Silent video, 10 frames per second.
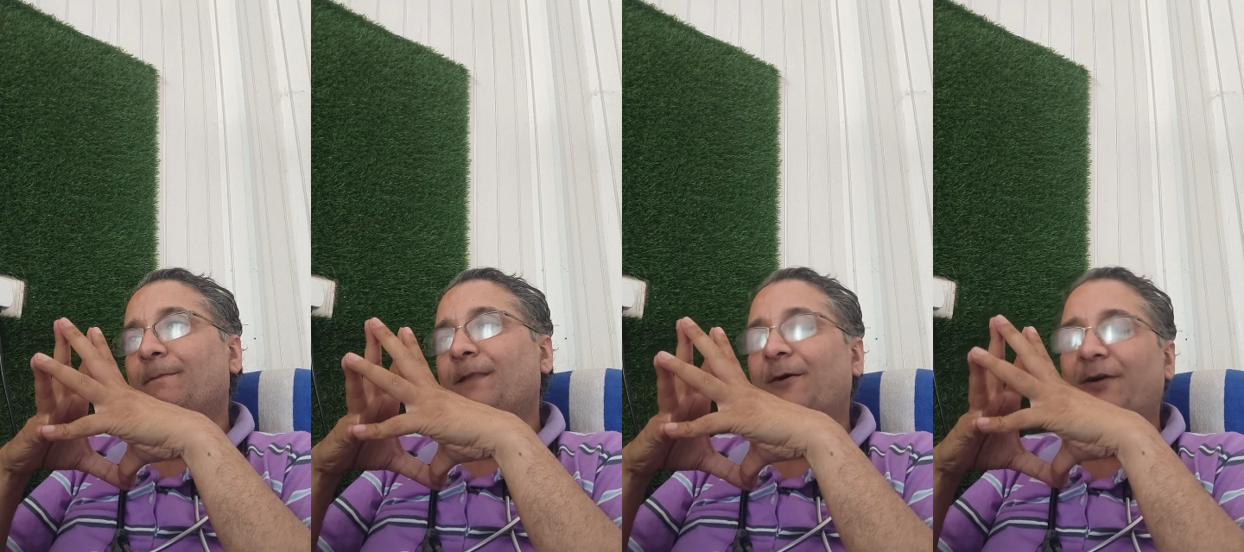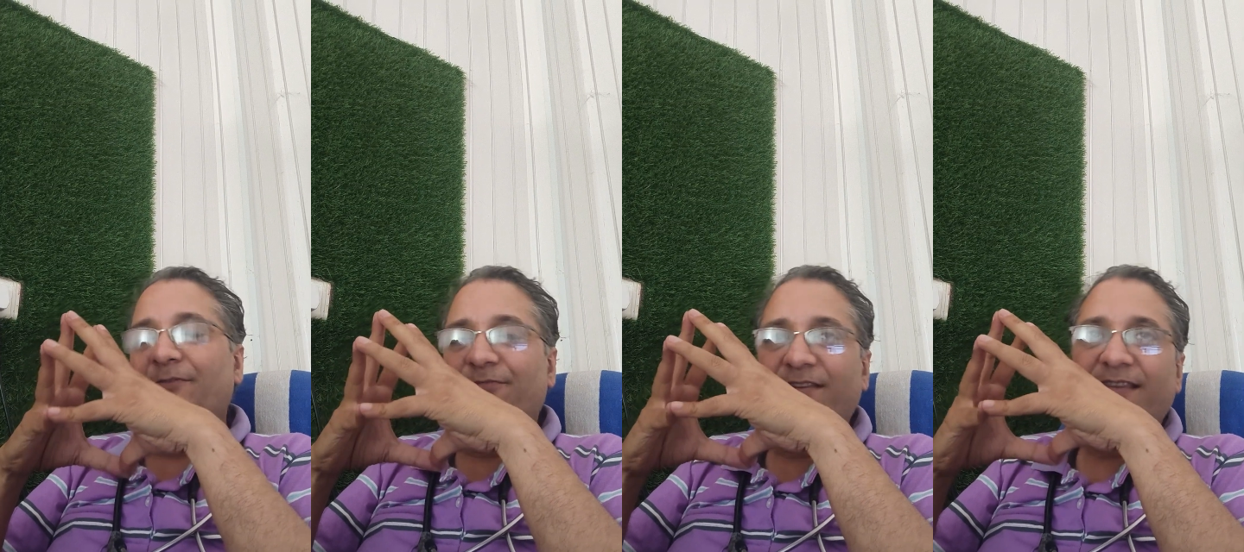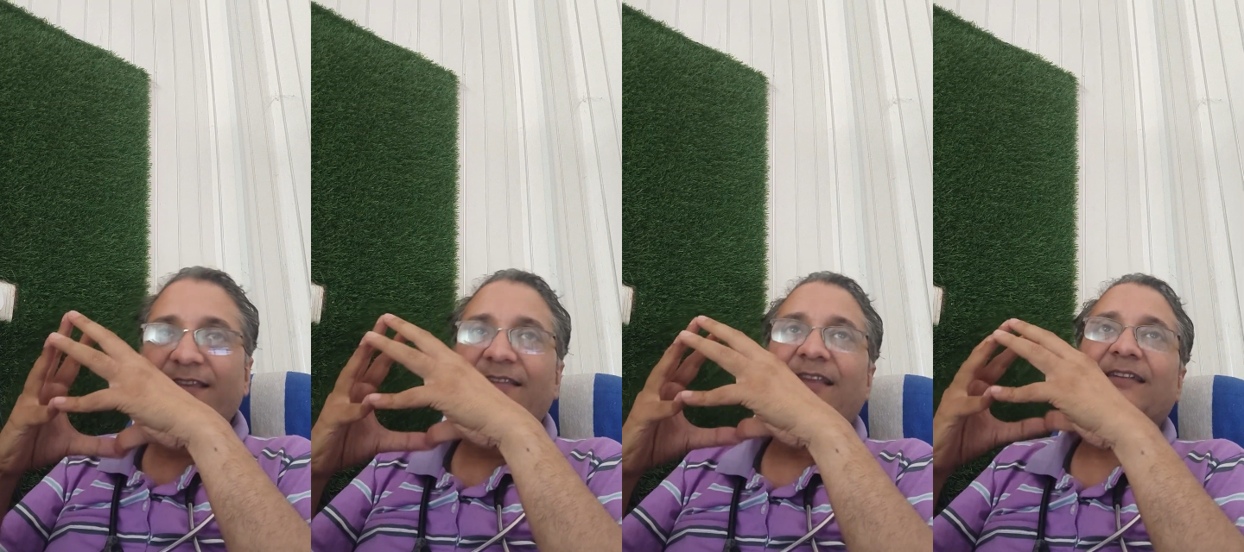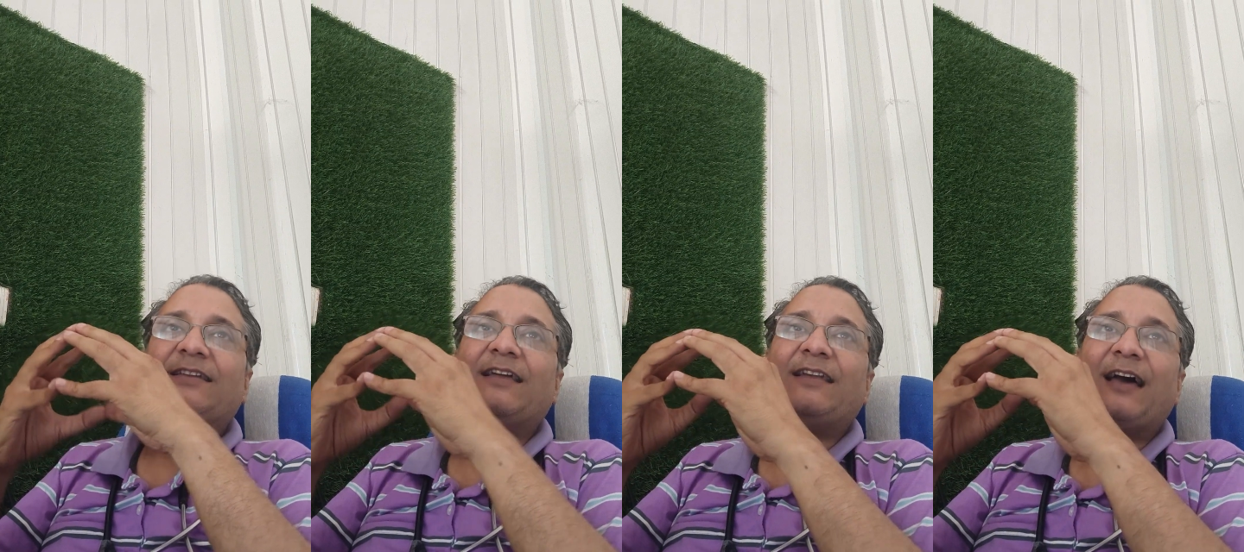Now, everything
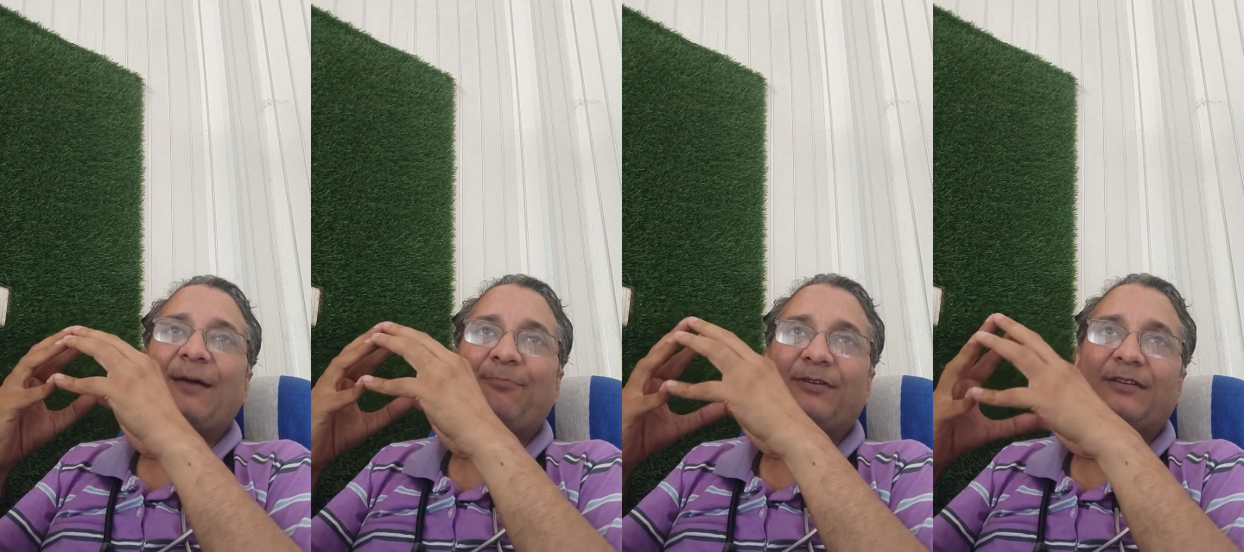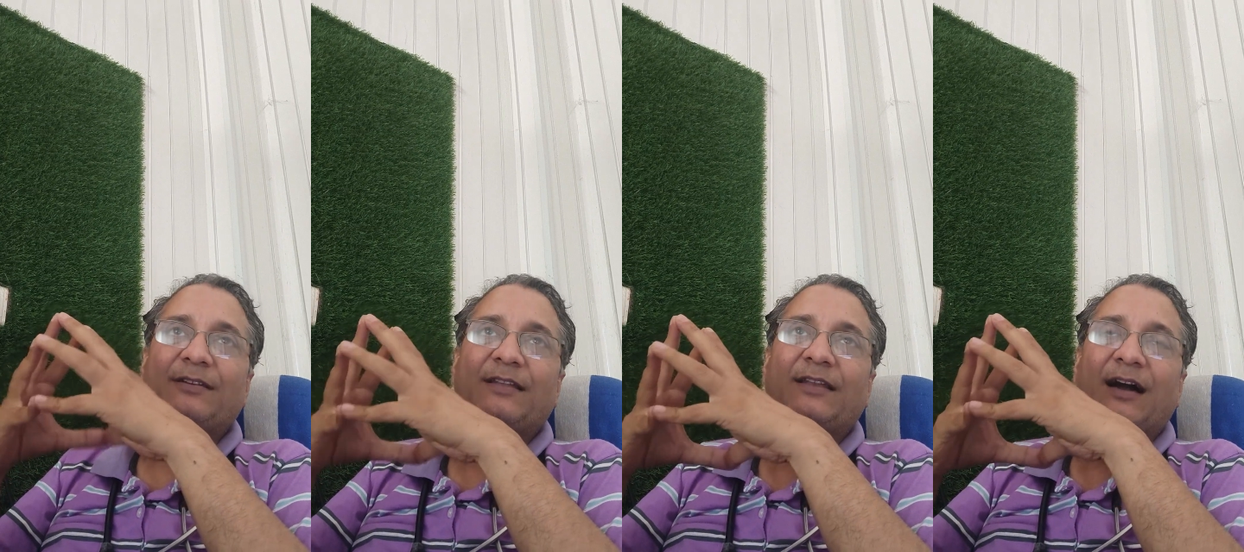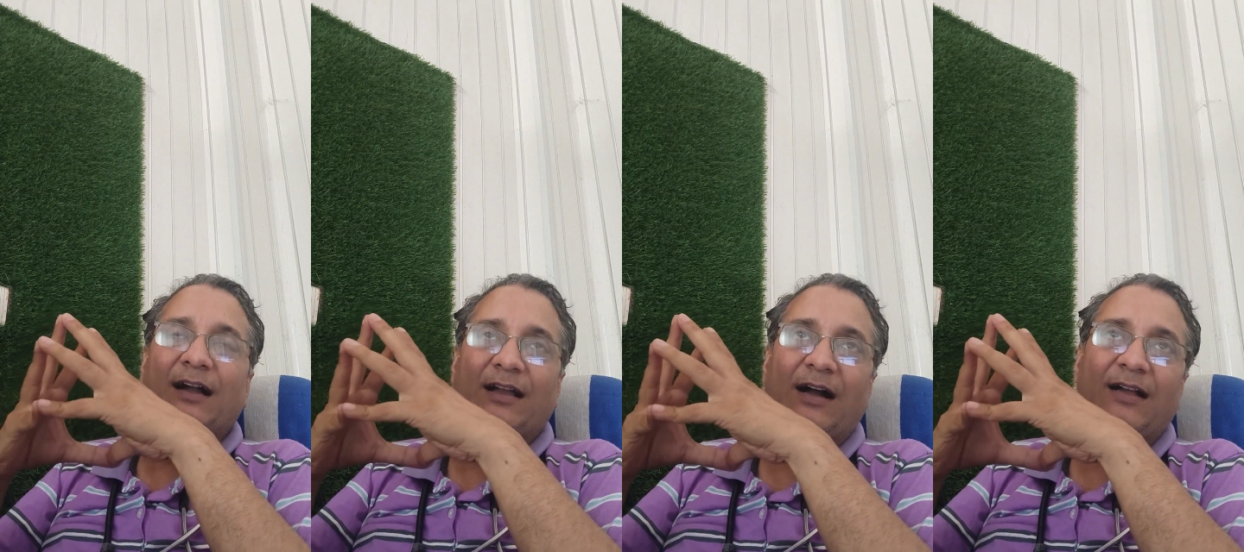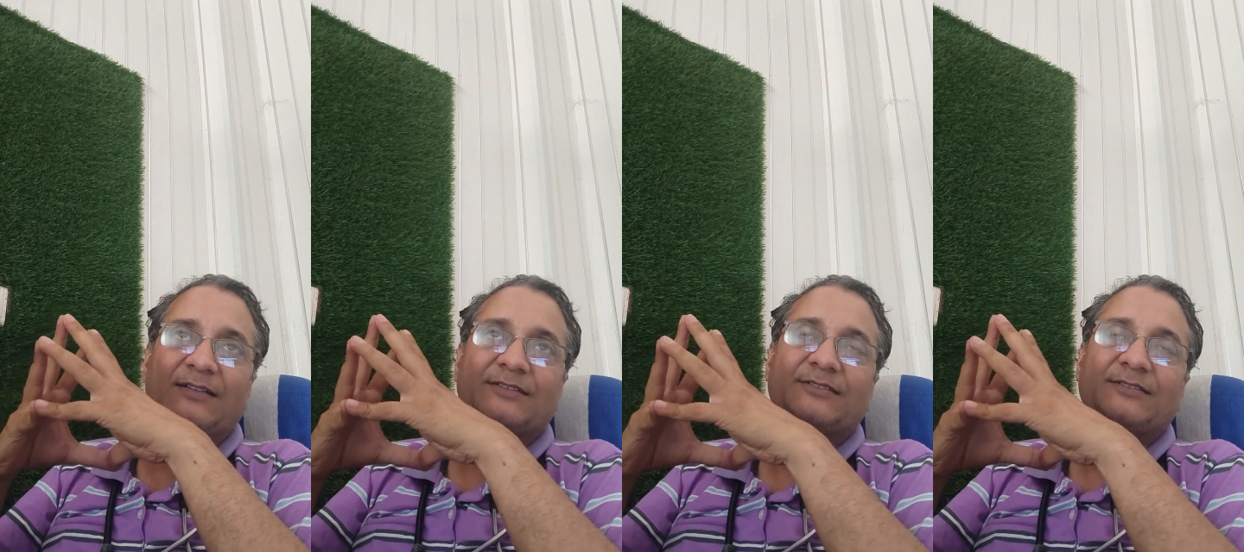that can happen in Akash